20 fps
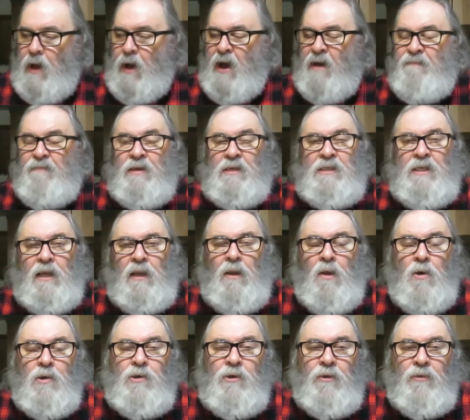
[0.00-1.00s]
I visit
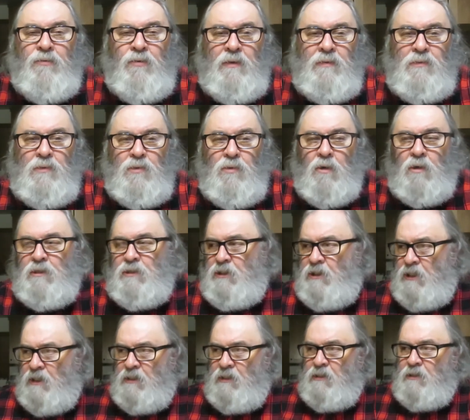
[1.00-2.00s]
local thrift stores.
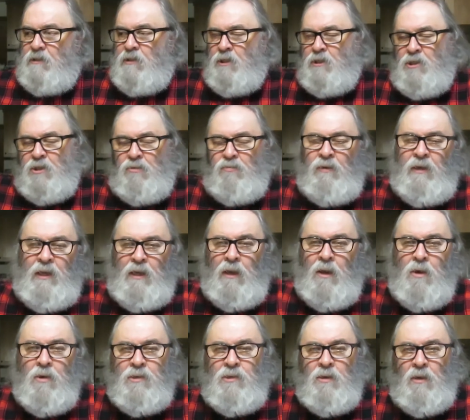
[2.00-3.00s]
Just there's three
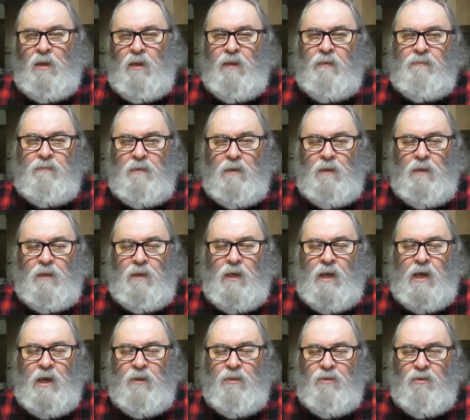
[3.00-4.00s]
local
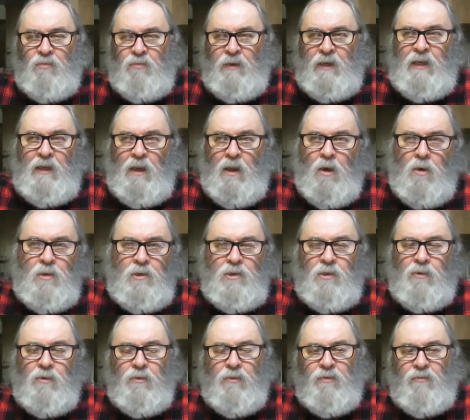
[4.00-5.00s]
uh, three
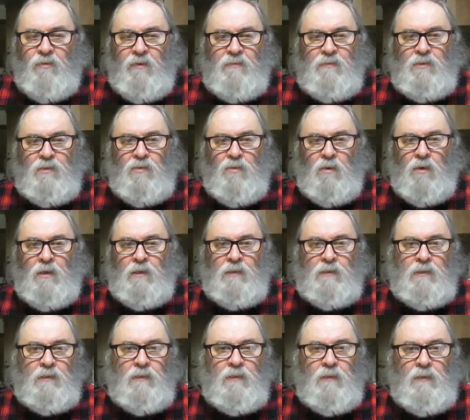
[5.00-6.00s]
local thrift
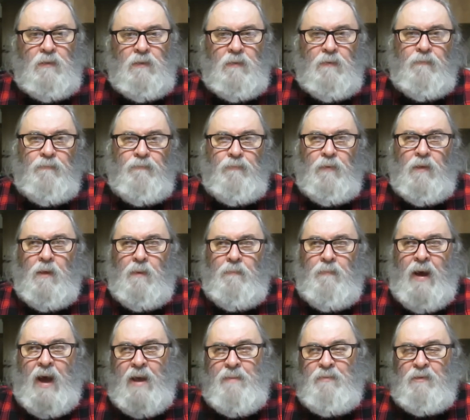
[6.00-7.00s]
stores:
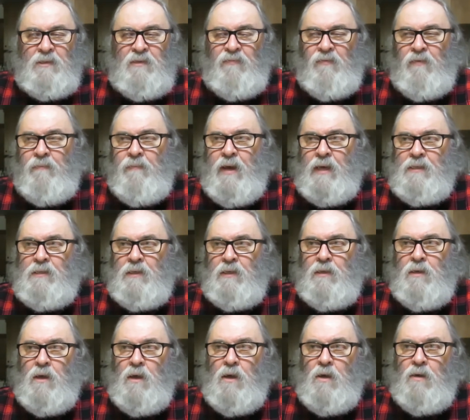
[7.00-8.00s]
Bibles for
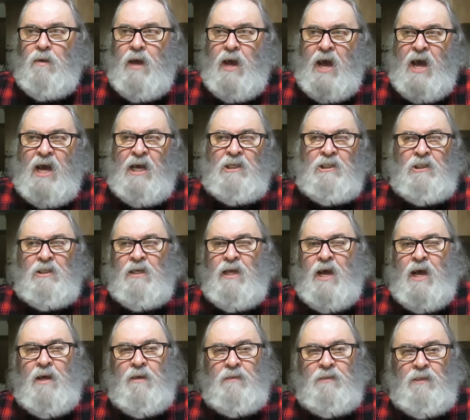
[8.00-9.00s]
Mexico, Action
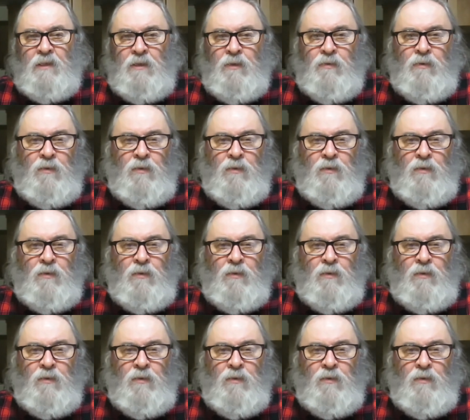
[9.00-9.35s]
House, and